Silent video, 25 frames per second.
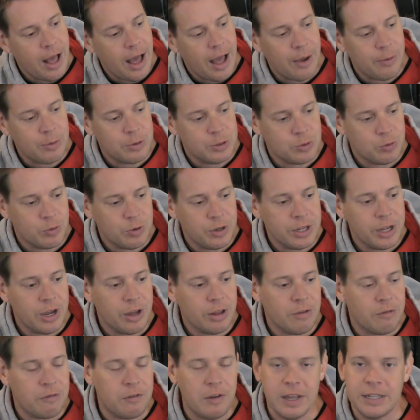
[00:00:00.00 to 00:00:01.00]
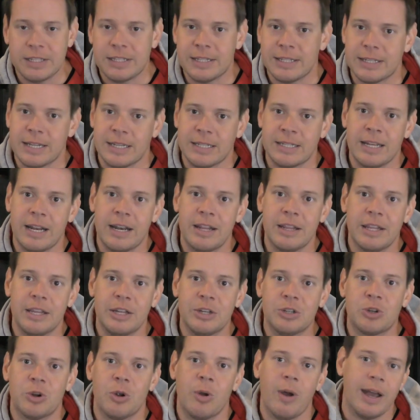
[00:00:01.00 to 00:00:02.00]
I was really on the fence, as I said in the
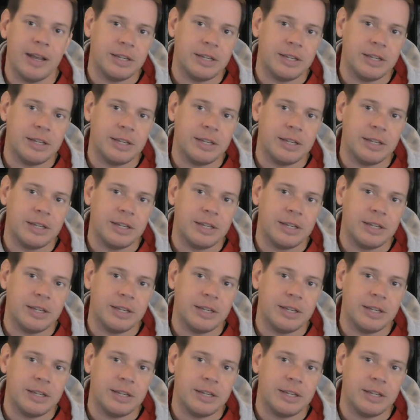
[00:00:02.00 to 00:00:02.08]
intro.